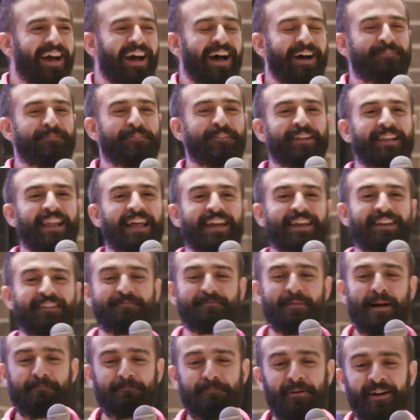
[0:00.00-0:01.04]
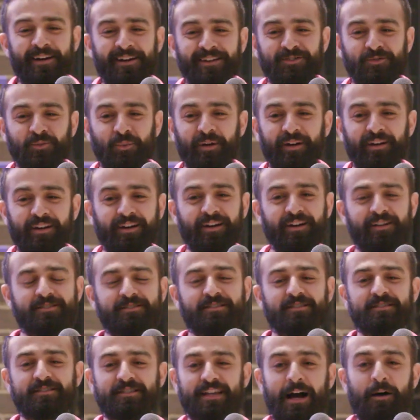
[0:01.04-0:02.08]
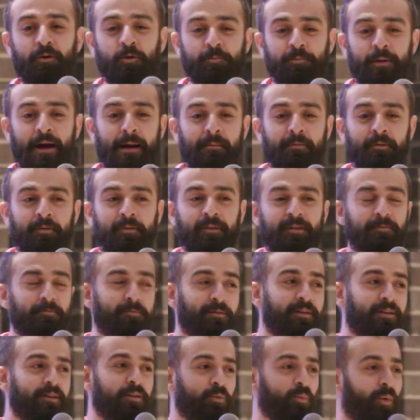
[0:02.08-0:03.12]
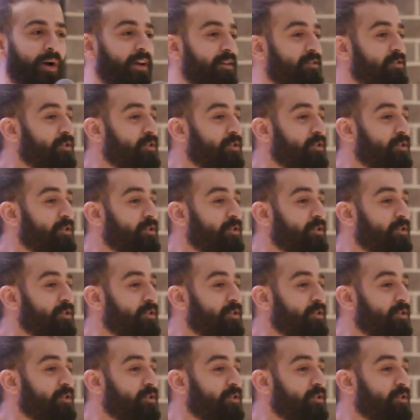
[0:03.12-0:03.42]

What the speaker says: I feel like if my parents weren't cousins, I would probably be way